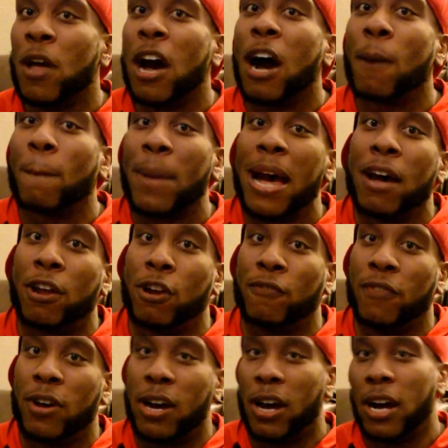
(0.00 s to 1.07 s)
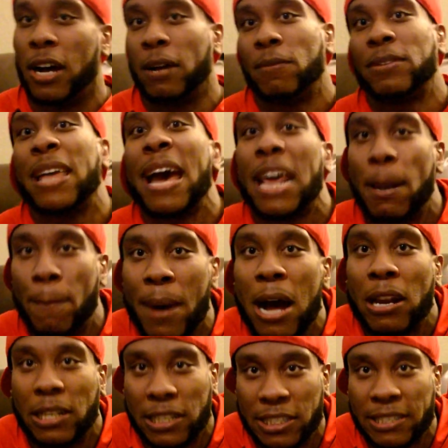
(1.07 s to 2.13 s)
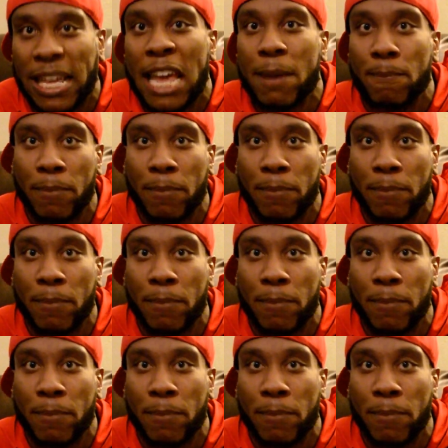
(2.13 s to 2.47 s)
amount of a catabolic state,